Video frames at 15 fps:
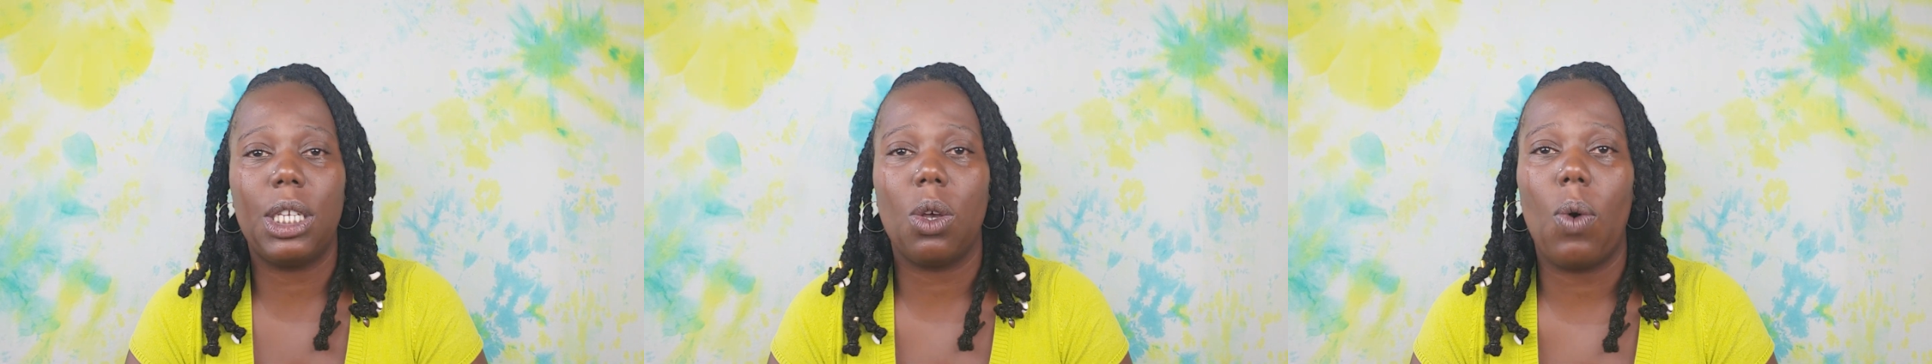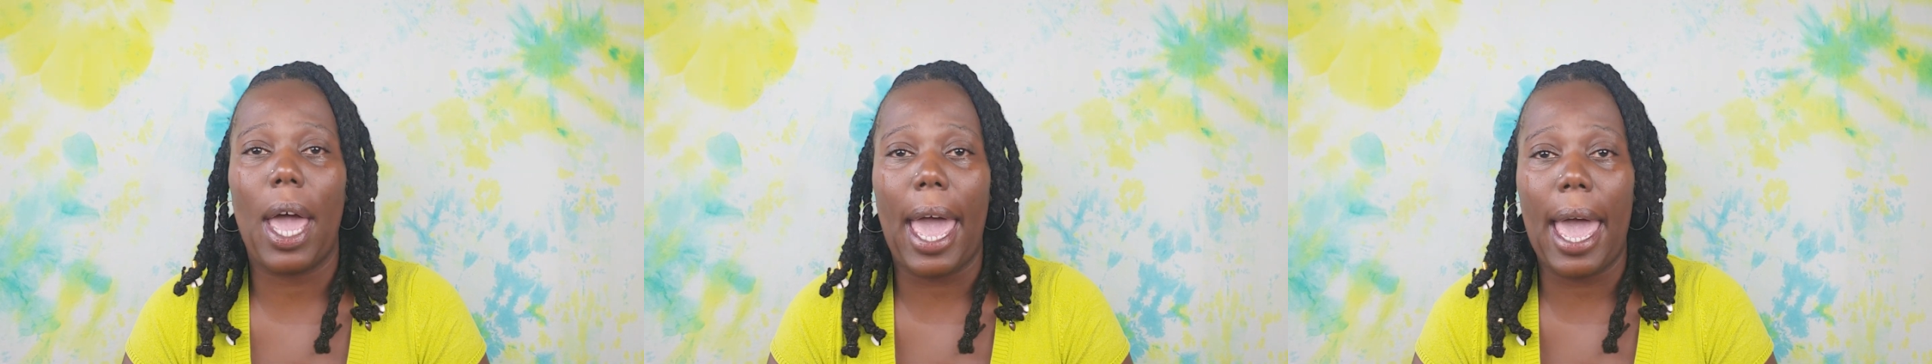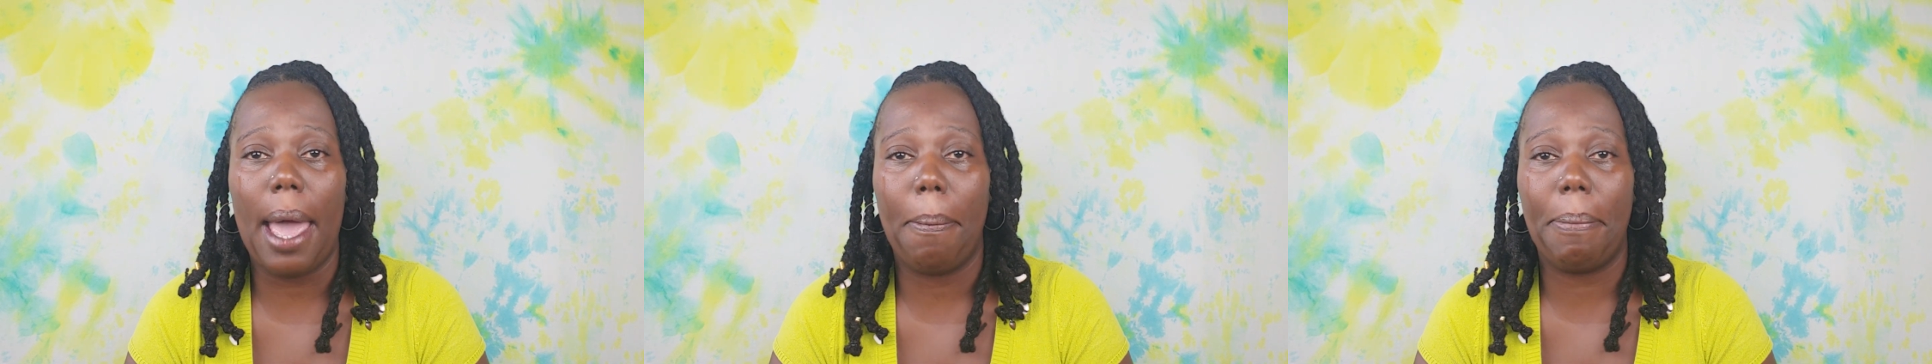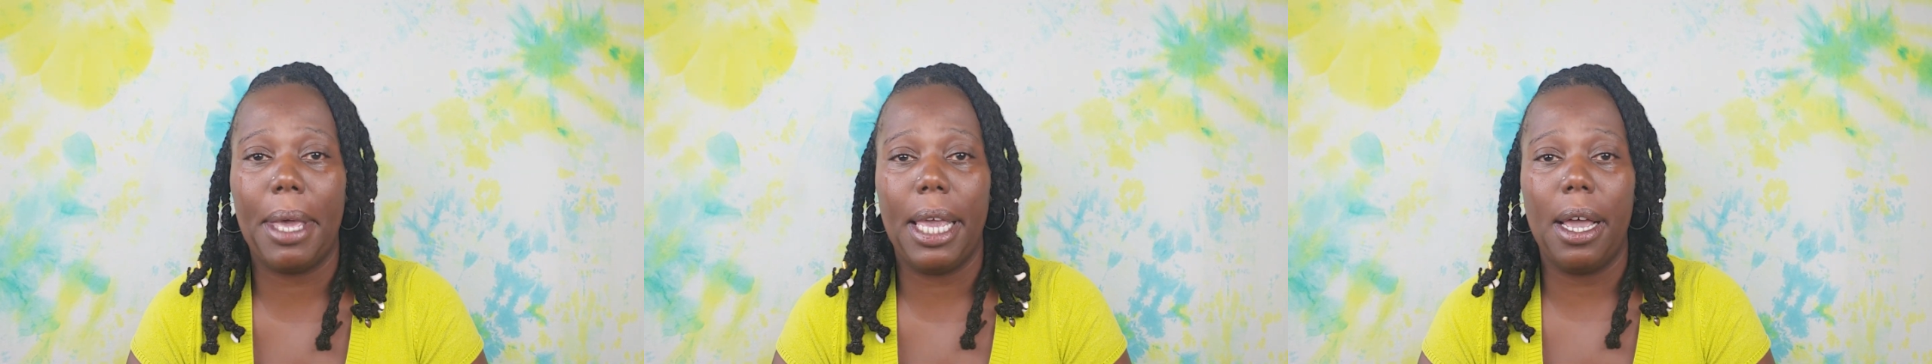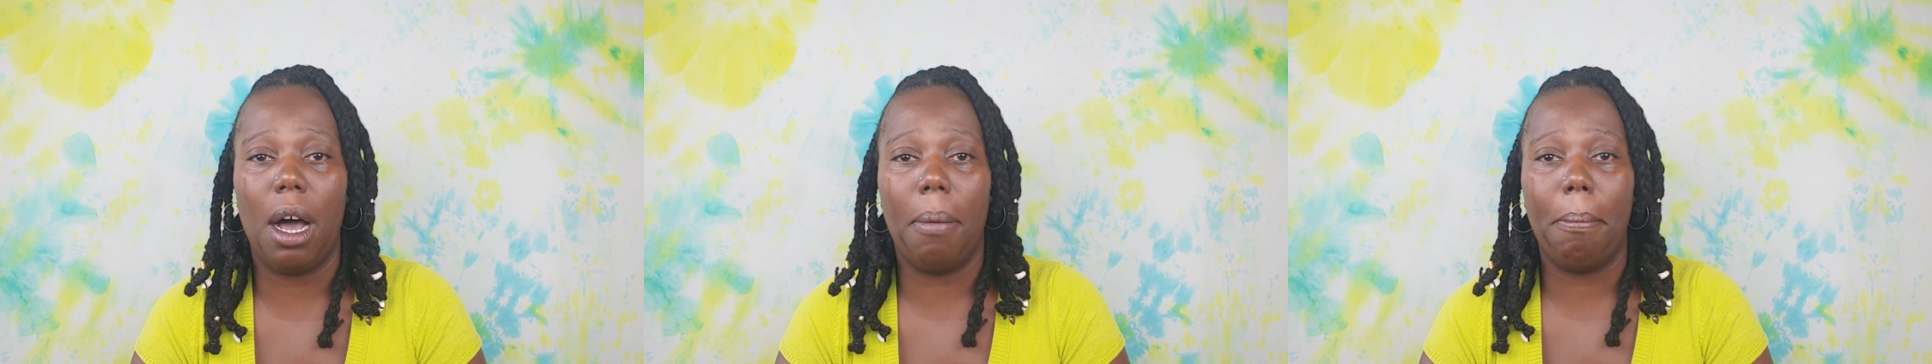so
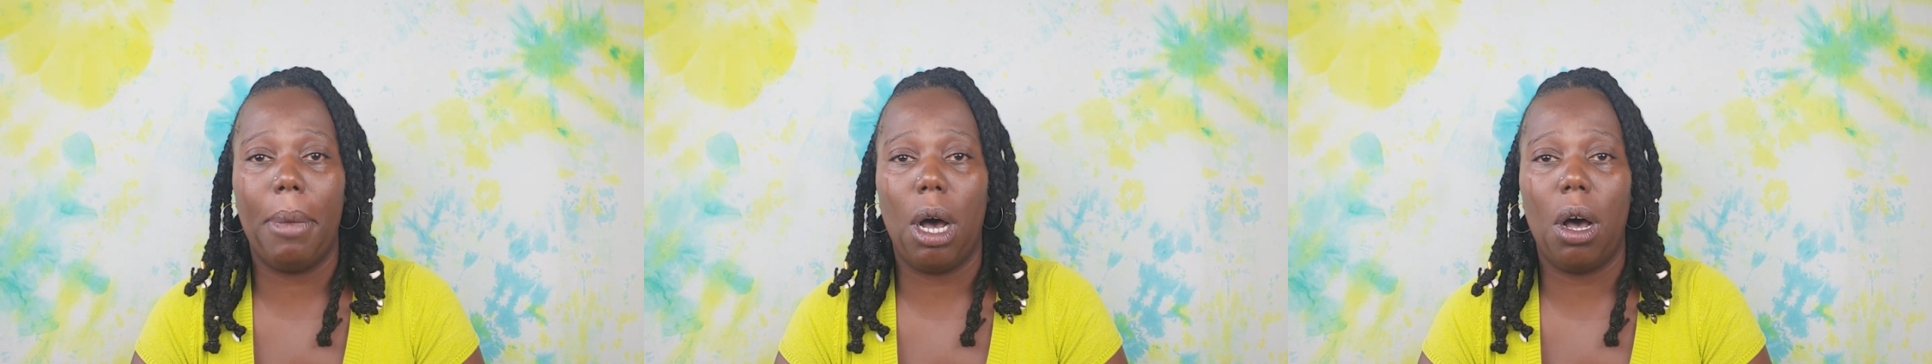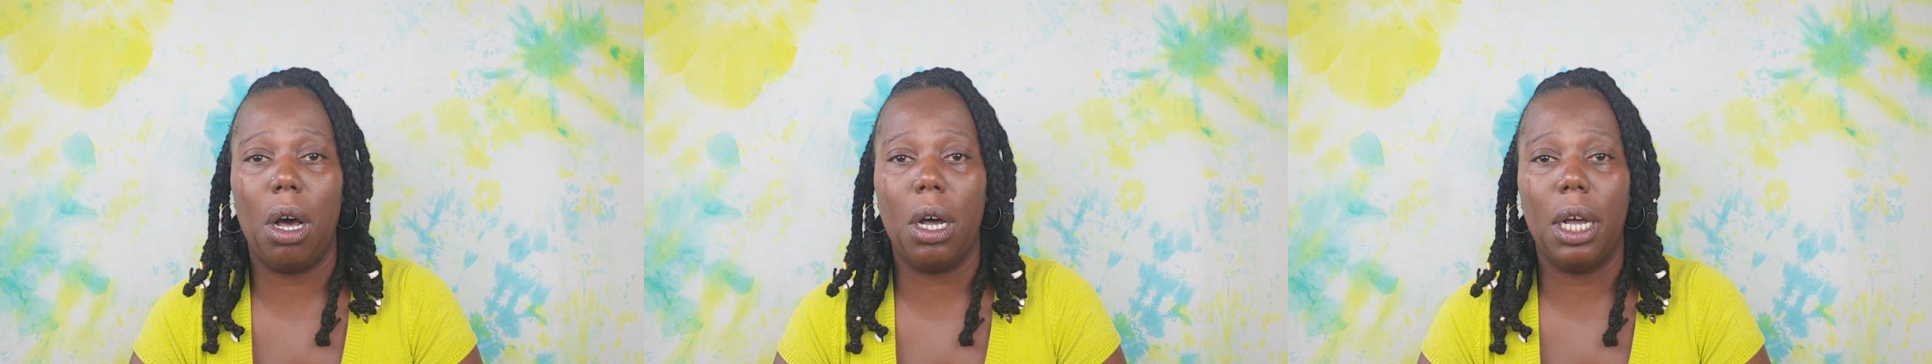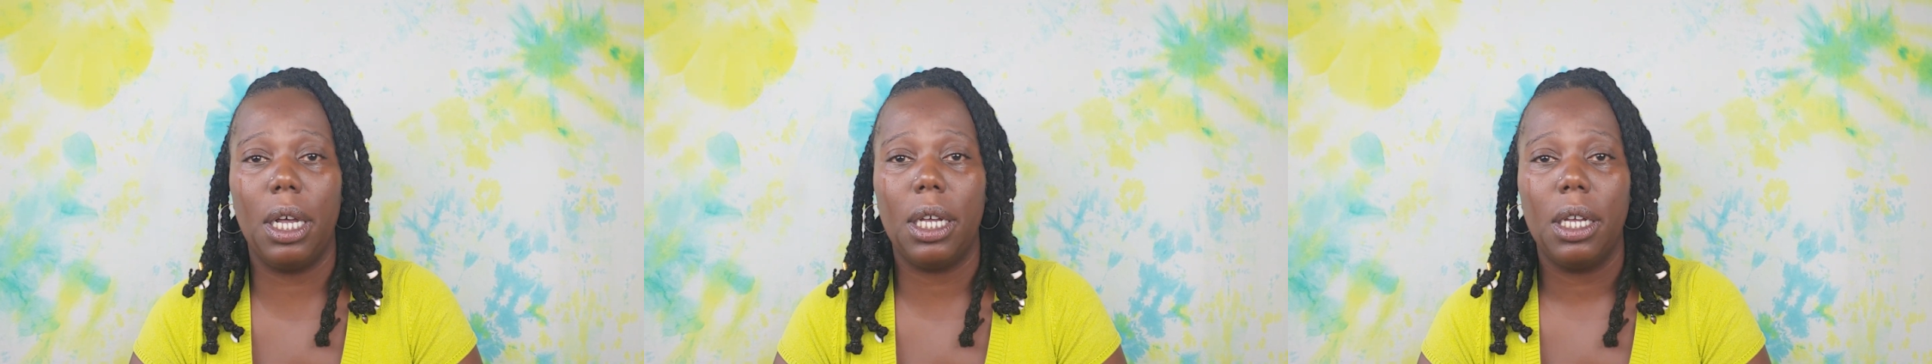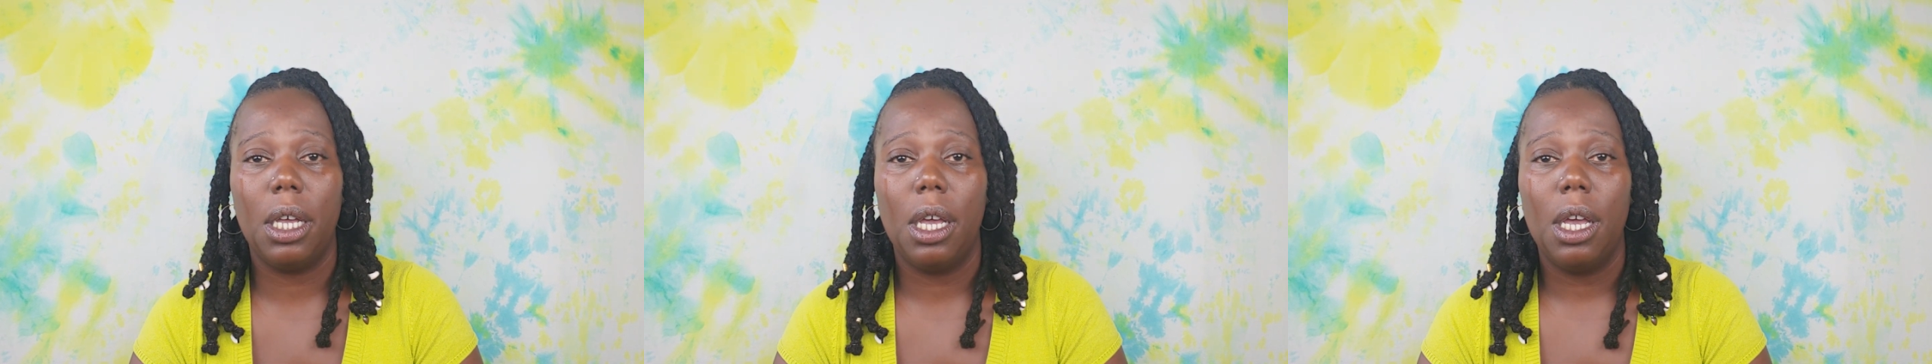happy among